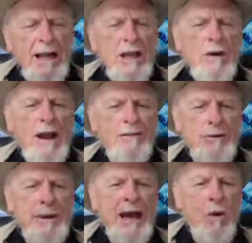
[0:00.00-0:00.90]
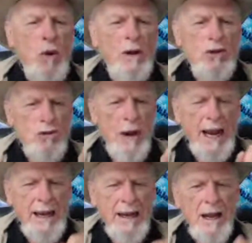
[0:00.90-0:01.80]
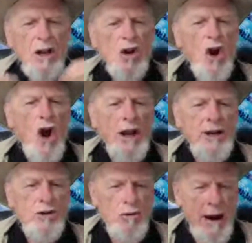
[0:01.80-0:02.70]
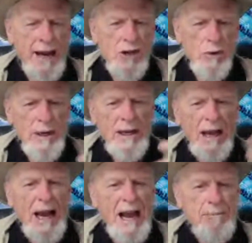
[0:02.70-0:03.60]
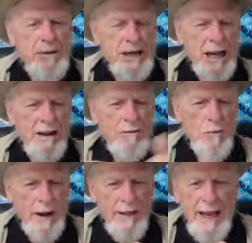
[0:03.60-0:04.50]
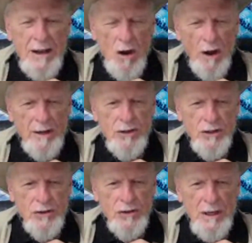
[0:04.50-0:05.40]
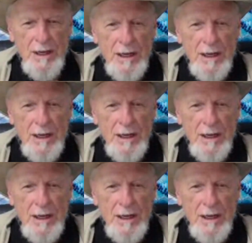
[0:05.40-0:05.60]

you have to be a well trained college graduate, uh, particularly from one of their colleges.